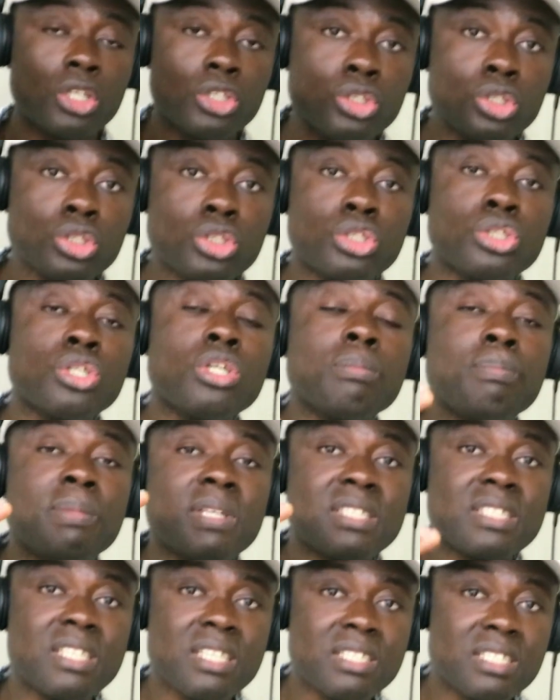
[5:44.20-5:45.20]
You should
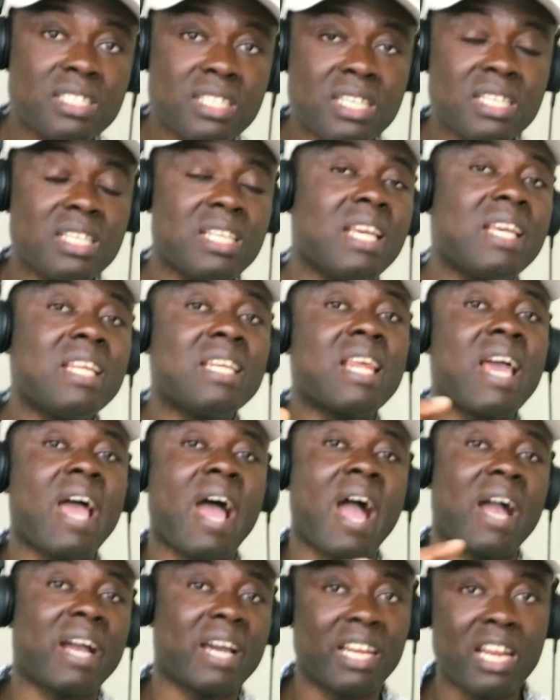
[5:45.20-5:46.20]
be teaching in
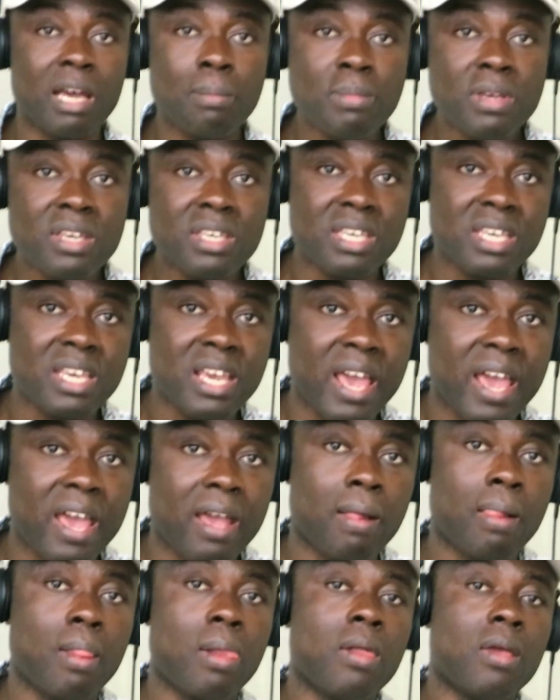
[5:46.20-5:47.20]
the academic
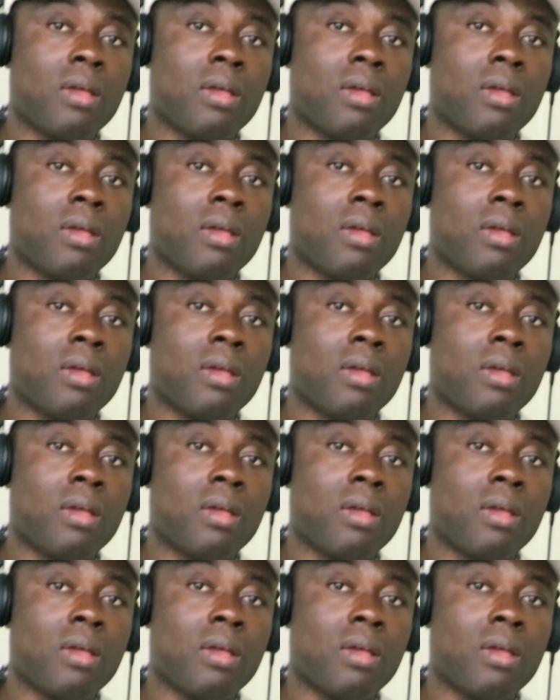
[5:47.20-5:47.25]
year